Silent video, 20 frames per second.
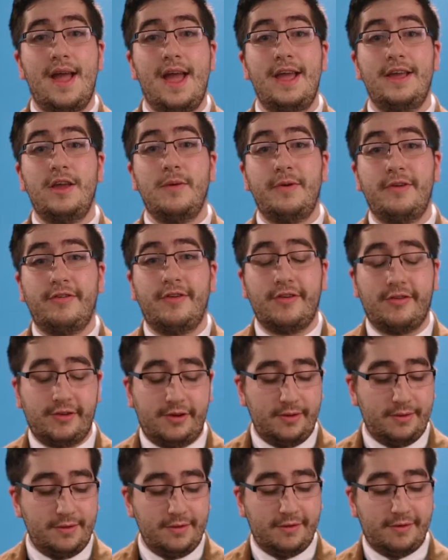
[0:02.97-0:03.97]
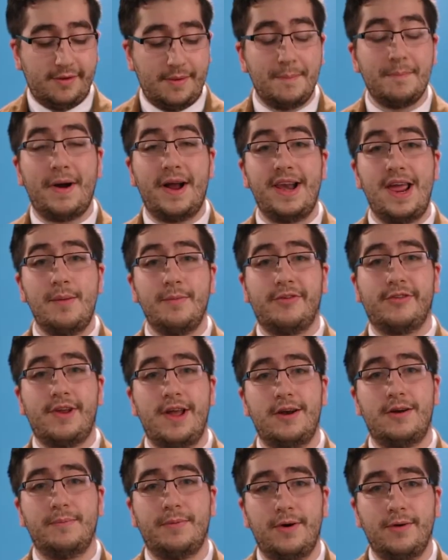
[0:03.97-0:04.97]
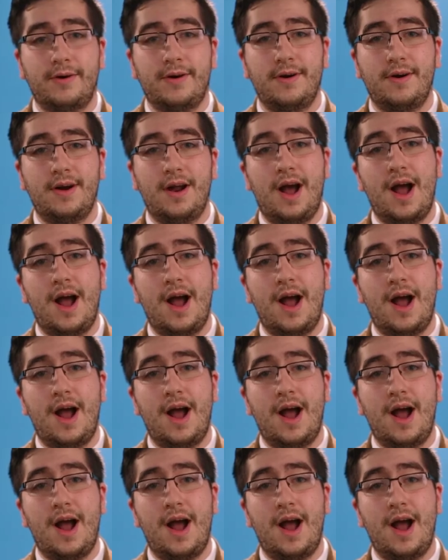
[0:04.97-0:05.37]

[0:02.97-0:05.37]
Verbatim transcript: Hey UBC students, my name is Tanner Bokor.